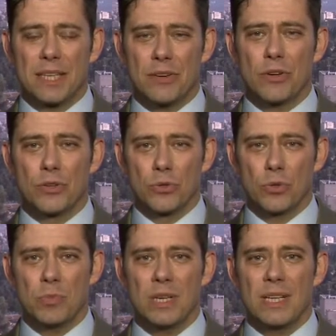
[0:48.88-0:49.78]
terror
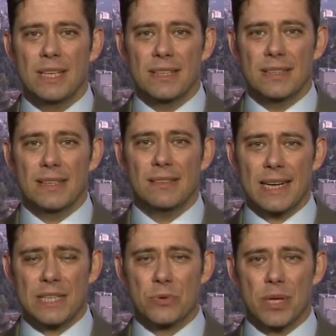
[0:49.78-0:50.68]
group that
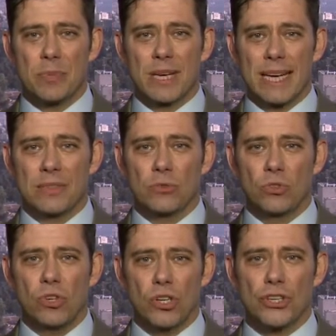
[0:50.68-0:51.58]
last week began
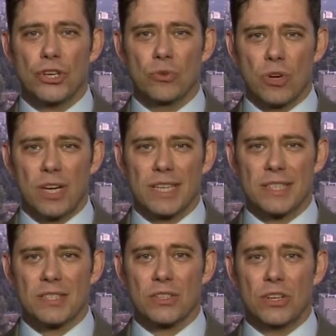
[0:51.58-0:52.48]
launching
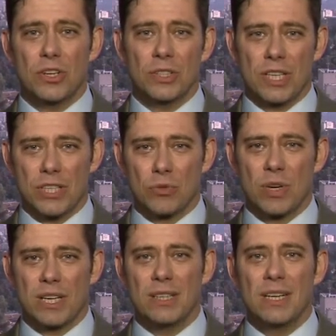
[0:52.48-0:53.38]
rockets on
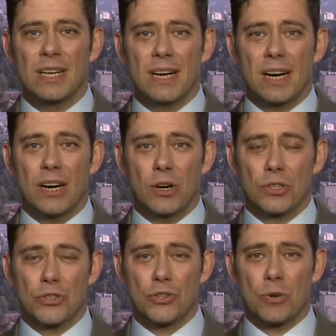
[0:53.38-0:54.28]
Israel
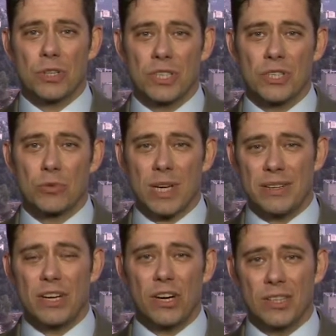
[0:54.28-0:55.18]
on an
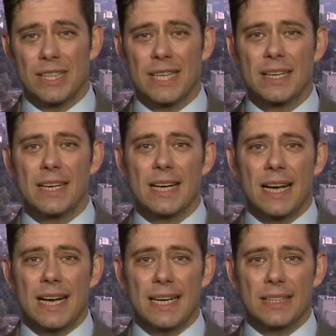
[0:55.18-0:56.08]
Israeli holiday.
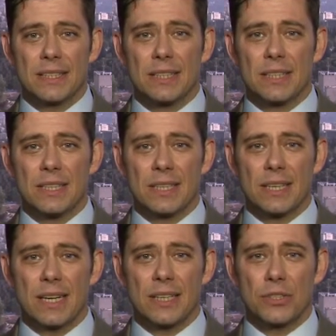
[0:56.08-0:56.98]
And
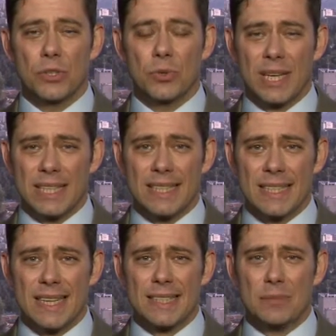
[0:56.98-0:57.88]
the United
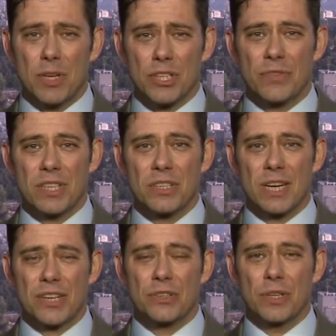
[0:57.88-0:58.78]
States and much of the
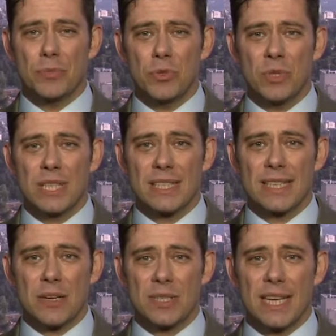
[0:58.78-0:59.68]
international community is
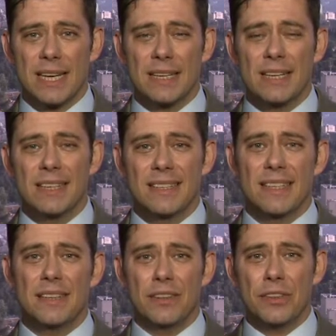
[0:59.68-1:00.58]
now saying
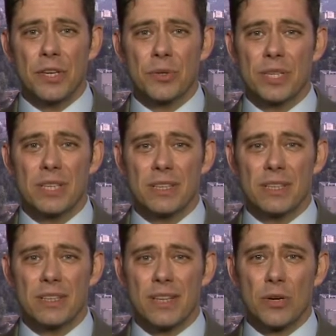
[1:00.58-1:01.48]
that, in theory,
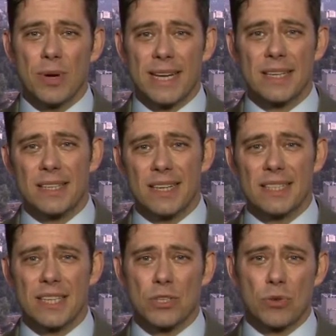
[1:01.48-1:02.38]
they
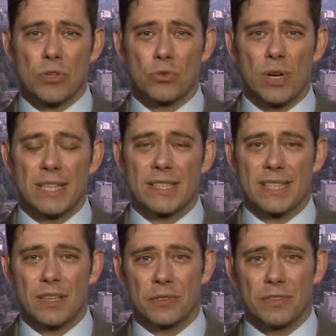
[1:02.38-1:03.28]
recognize Israel's right to
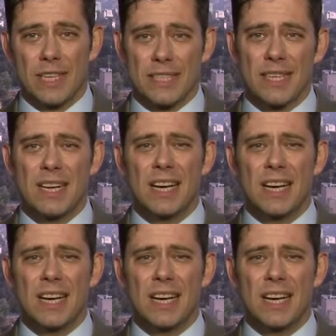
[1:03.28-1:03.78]
self-defense.